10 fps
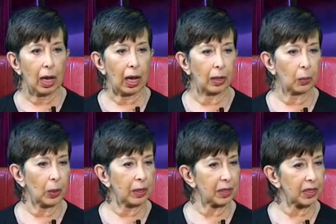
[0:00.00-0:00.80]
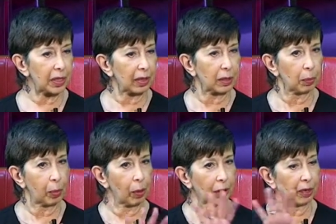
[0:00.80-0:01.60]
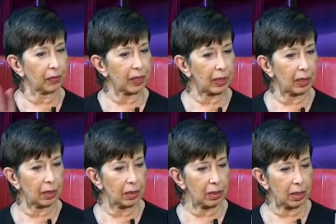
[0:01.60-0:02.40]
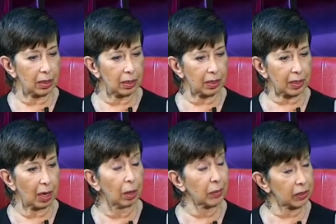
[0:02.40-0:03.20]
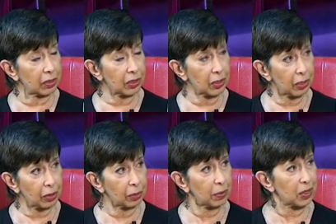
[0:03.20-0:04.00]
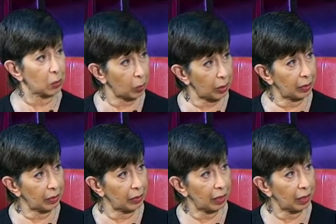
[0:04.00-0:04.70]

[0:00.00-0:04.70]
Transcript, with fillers: And what the second part of it is, is coming to terms with